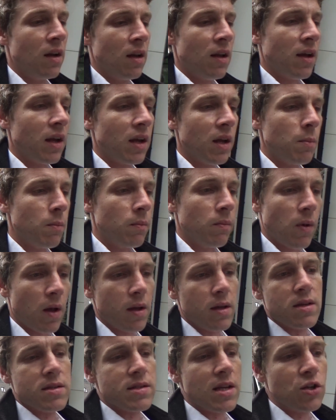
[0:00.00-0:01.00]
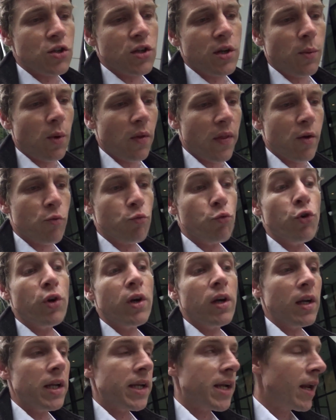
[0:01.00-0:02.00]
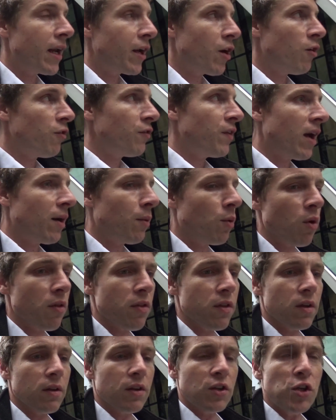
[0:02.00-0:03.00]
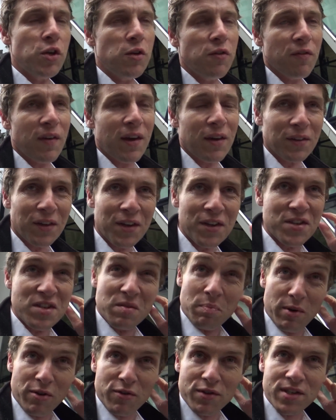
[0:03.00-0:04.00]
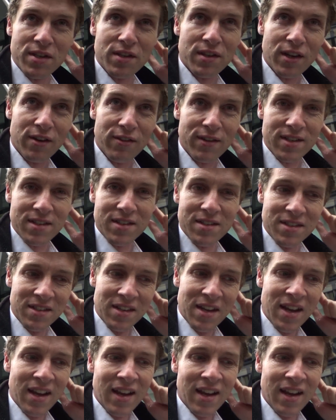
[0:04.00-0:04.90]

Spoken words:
Like, essentially what they're really getting off now, all of the newfound conspiracy theorists,